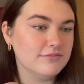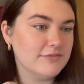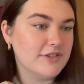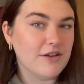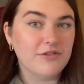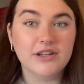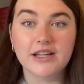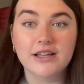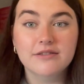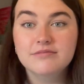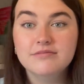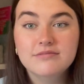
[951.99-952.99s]

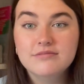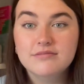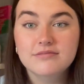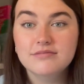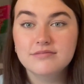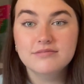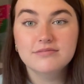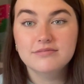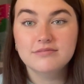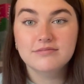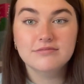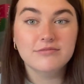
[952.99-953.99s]
definitely
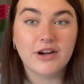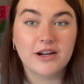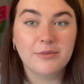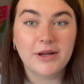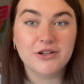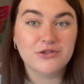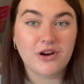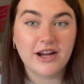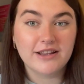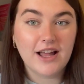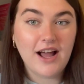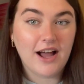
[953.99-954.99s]
recommend
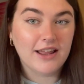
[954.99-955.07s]
trying that.